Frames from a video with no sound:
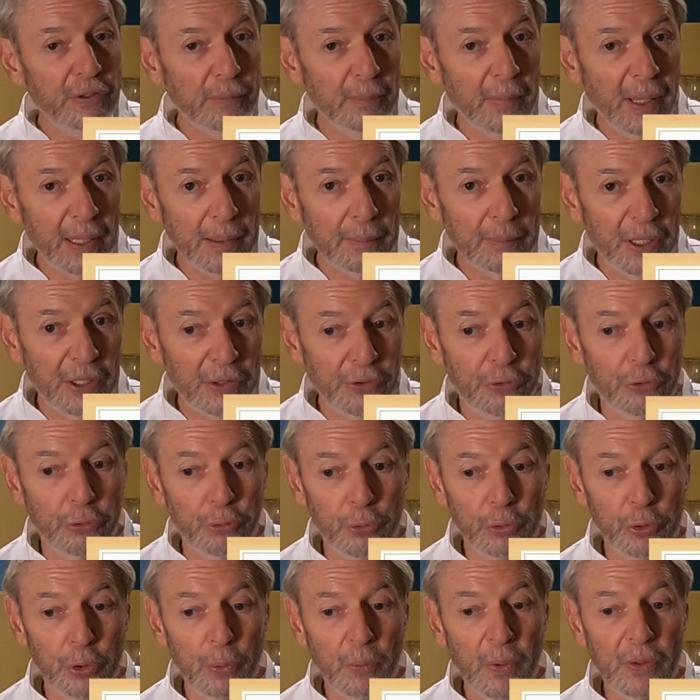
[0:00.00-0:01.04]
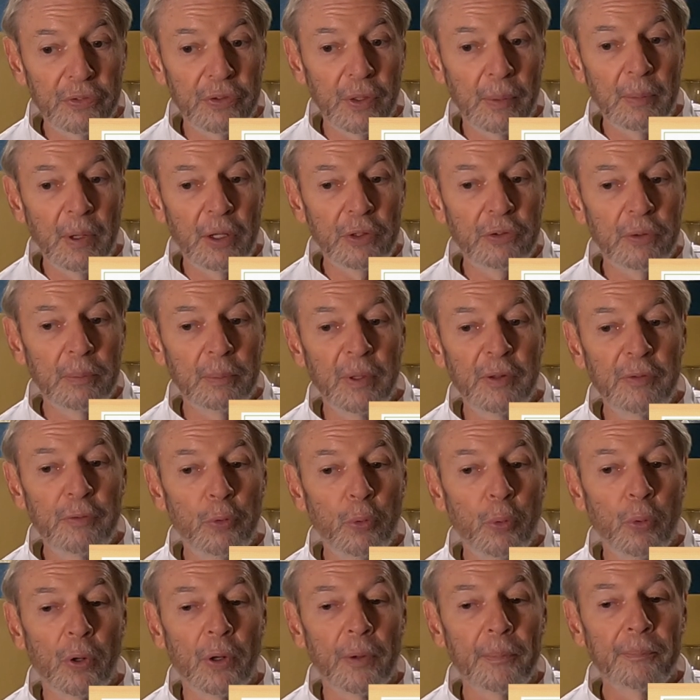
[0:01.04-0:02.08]
to make mentsuyu, as I mentioned
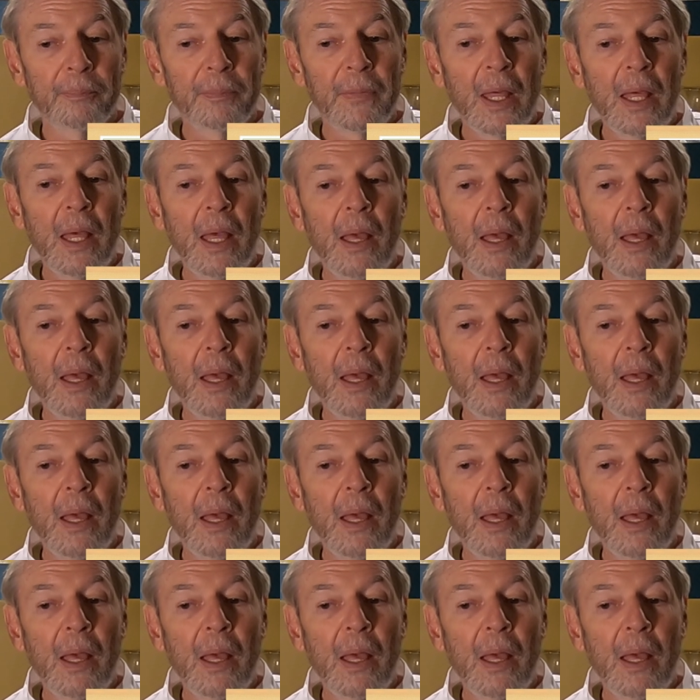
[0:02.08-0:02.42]
before,